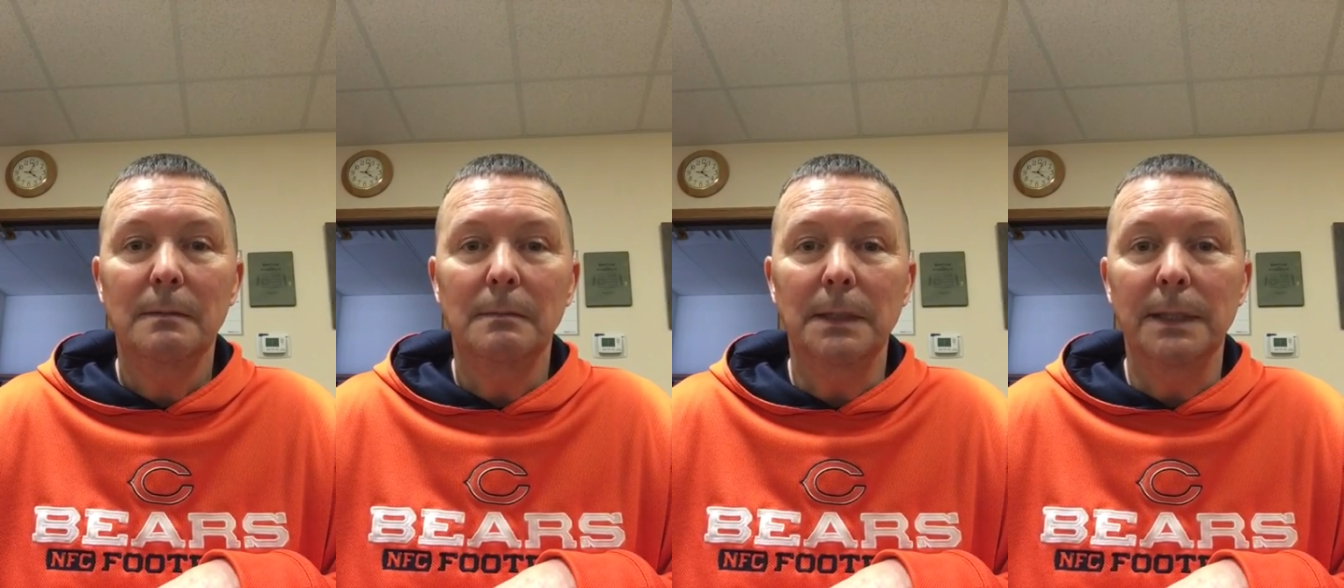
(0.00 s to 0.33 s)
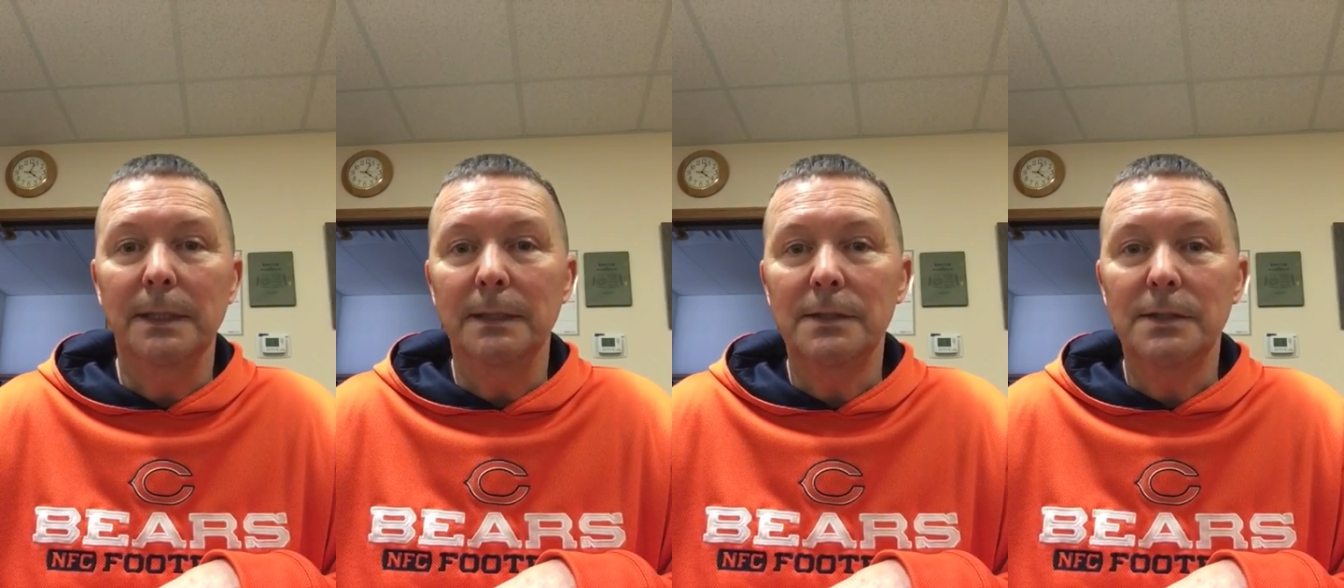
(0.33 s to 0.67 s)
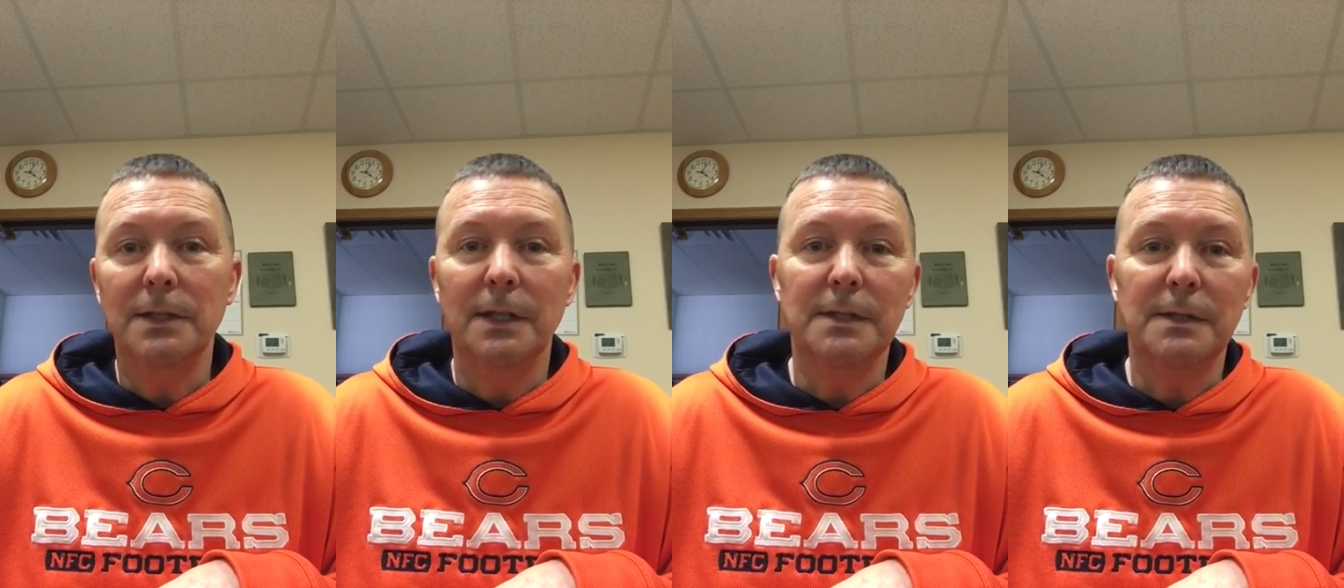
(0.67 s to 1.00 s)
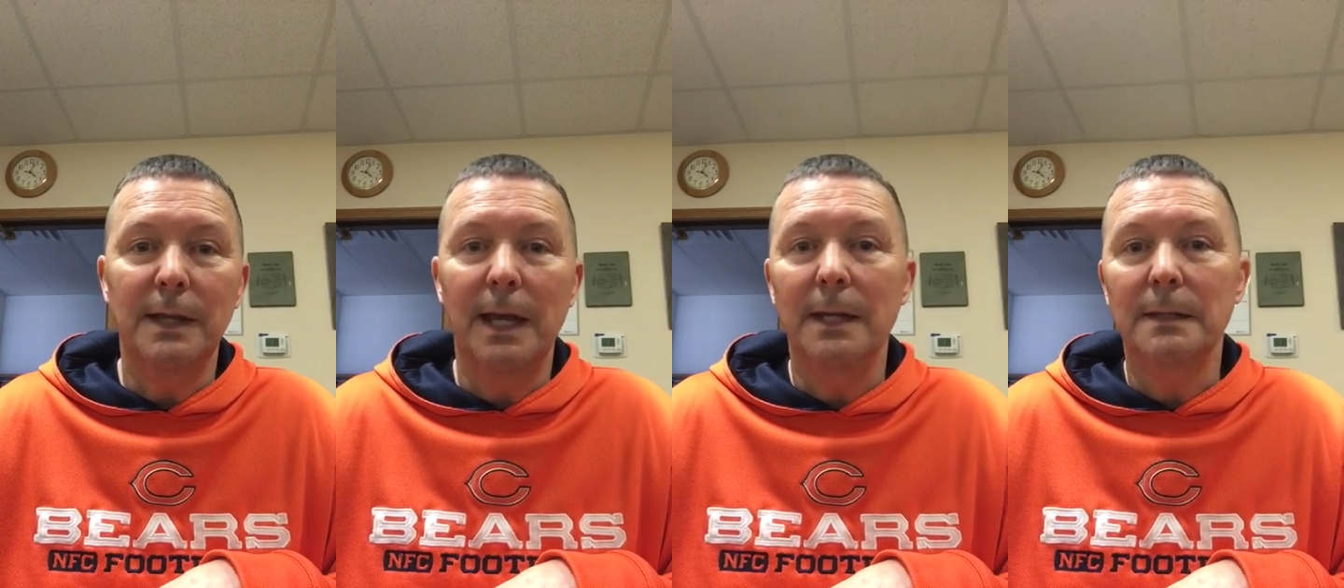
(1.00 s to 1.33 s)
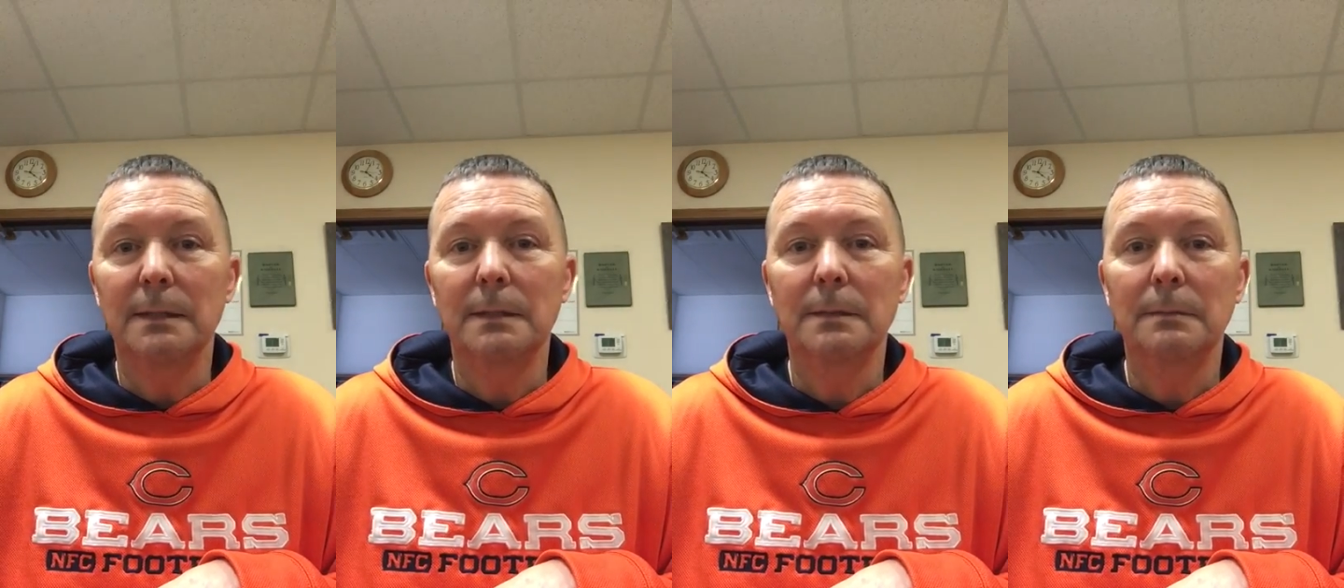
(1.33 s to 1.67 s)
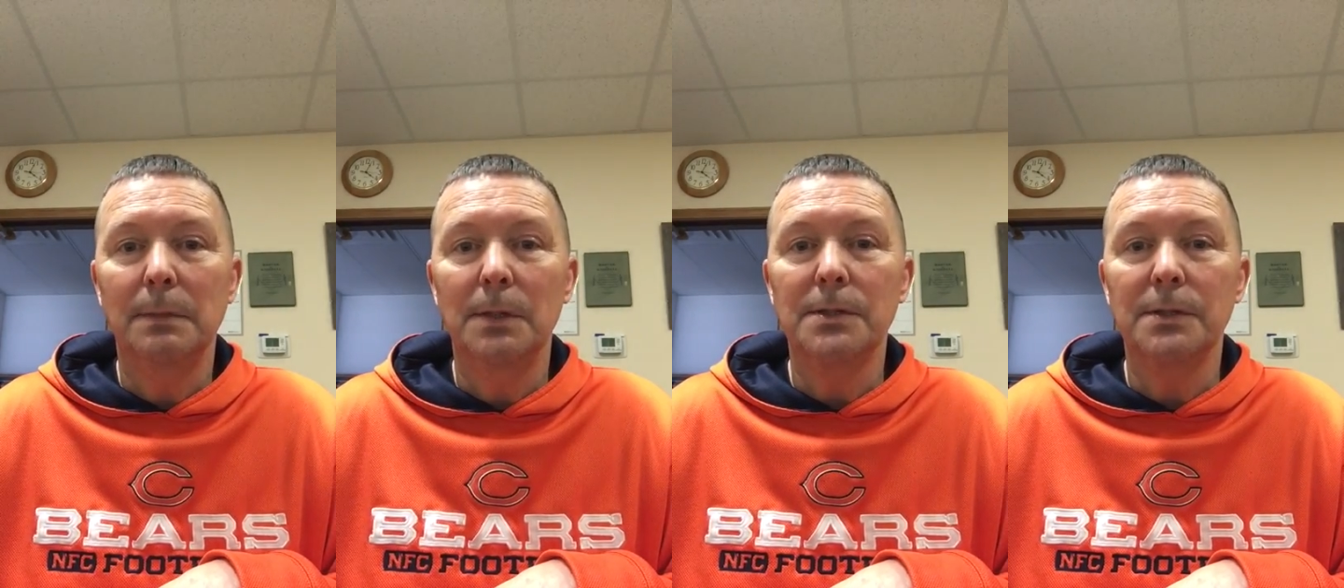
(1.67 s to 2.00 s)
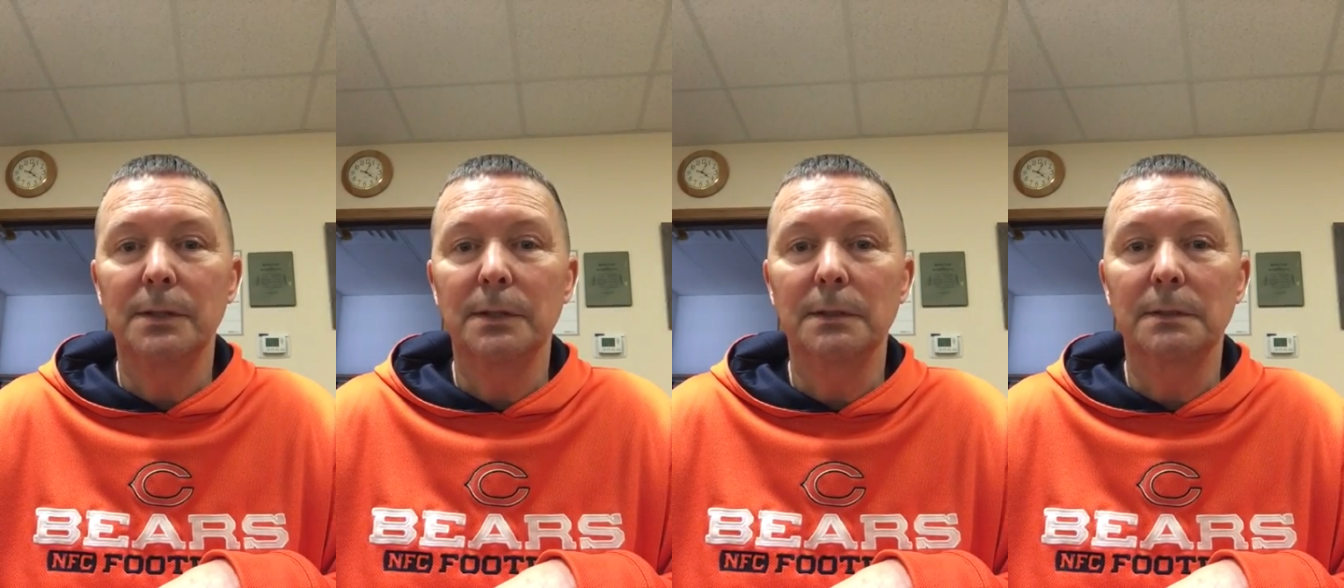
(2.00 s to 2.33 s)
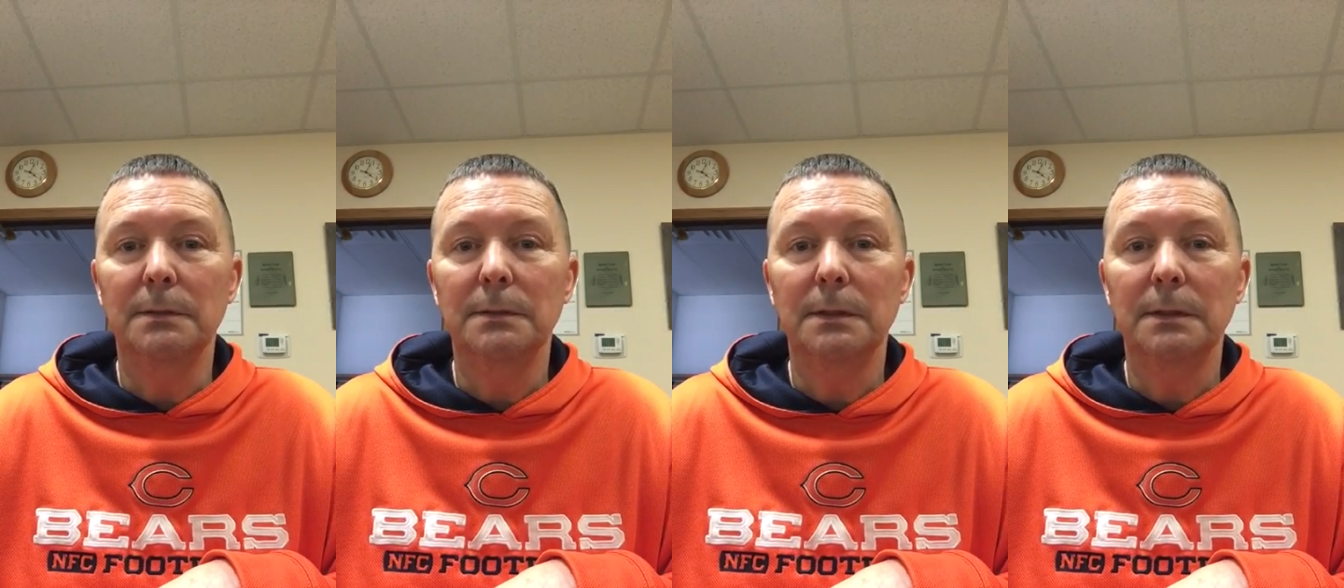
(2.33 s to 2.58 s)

but it's just that personal